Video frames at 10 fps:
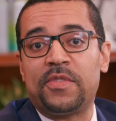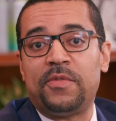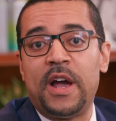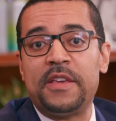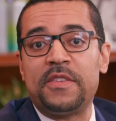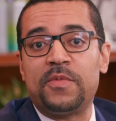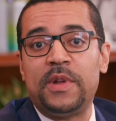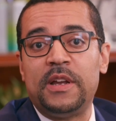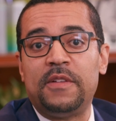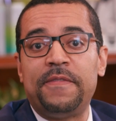of psoriasis
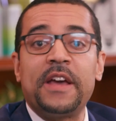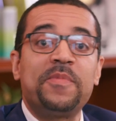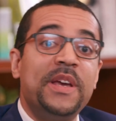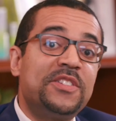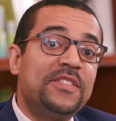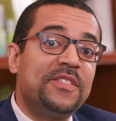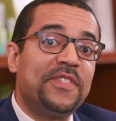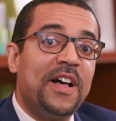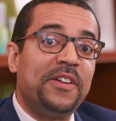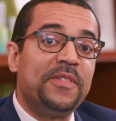when it affects patients of
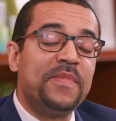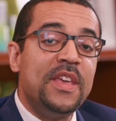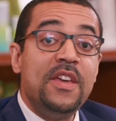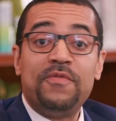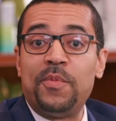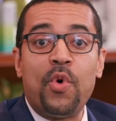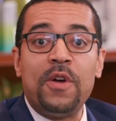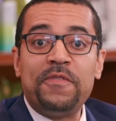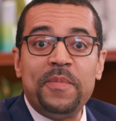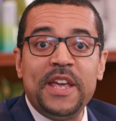color. For more
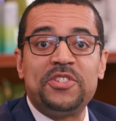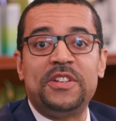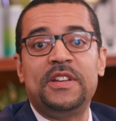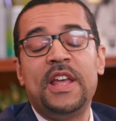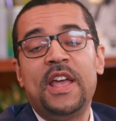information,